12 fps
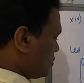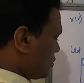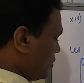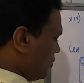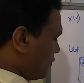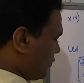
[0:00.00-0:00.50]

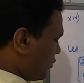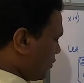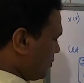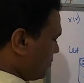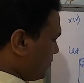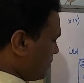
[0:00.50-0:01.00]
So
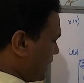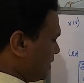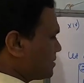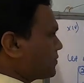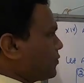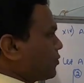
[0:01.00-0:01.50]
4
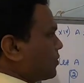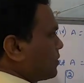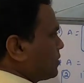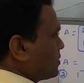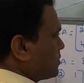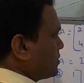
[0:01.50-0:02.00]
minus
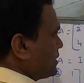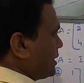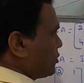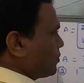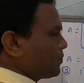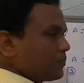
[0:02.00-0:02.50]
4,
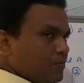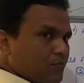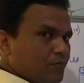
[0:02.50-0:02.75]
0.